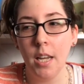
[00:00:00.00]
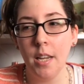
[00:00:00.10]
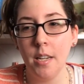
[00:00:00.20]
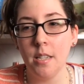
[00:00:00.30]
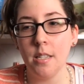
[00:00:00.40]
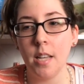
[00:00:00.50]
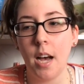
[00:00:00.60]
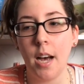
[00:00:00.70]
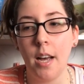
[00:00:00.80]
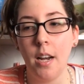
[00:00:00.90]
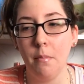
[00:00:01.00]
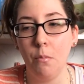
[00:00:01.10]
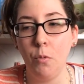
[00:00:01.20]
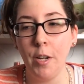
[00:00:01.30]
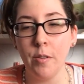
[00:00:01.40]
is that
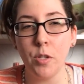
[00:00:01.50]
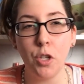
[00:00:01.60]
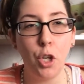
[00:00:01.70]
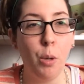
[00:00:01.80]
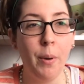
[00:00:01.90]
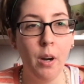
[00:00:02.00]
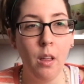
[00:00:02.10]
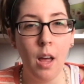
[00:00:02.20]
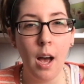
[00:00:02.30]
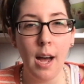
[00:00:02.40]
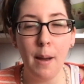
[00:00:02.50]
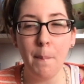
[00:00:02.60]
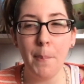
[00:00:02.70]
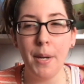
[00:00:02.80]
we use humor a lot,